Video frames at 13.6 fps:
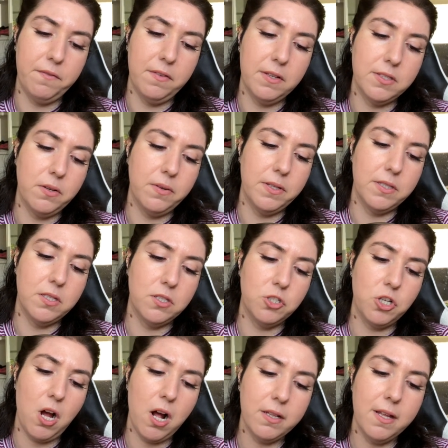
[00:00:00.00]
so it's
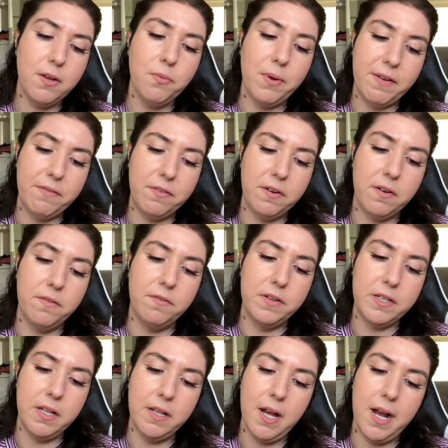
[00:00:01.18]
chocolate wafer,
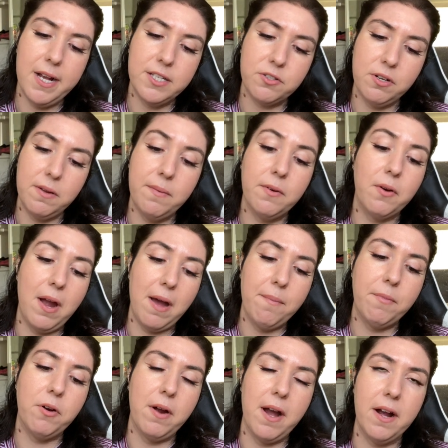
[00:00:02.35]
vanilla ice cream, graham
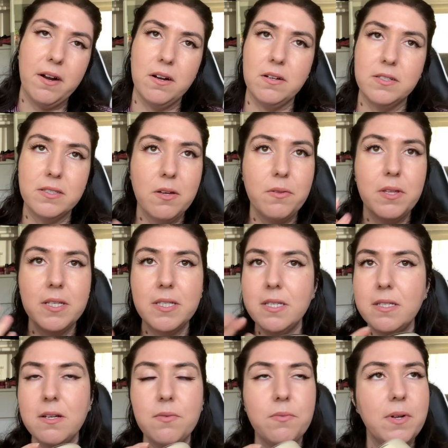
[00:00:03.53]
cracker. So this
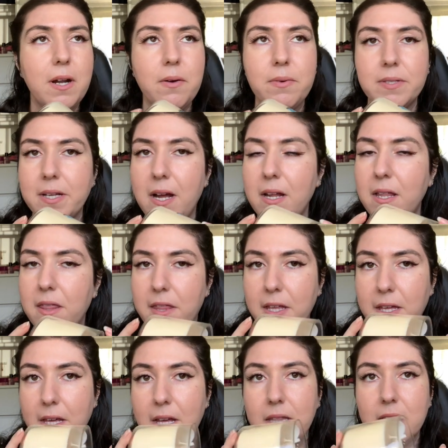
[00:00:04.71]
isn't what I was kind of
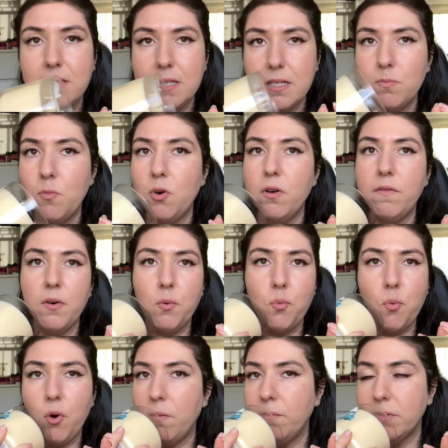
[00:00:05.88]
thinking. This is more of a
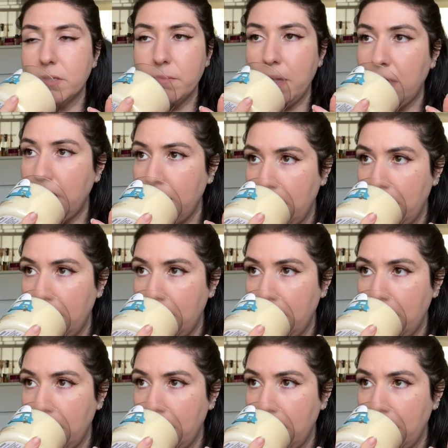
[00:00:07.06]
warm smell.